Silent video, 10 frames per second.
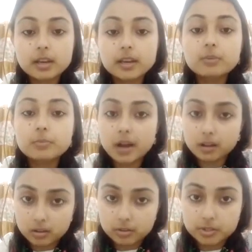In
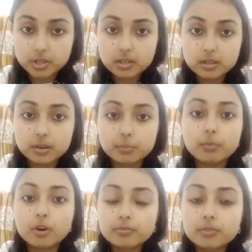biology,
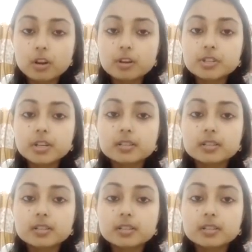morphology